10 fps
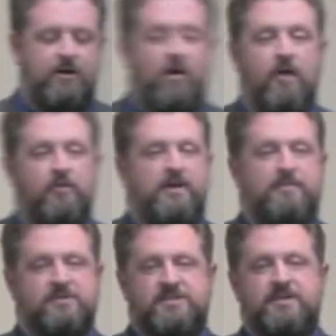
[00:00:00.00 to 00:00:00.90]
you know, other
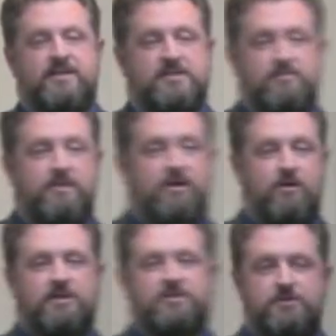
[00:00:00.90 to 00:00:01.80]
people's sins be
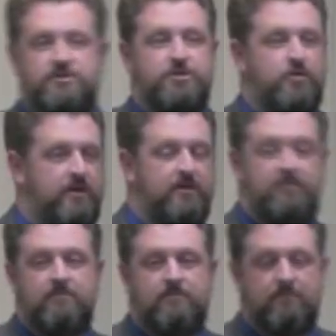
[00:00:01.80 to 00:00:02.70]
your excuse to join them,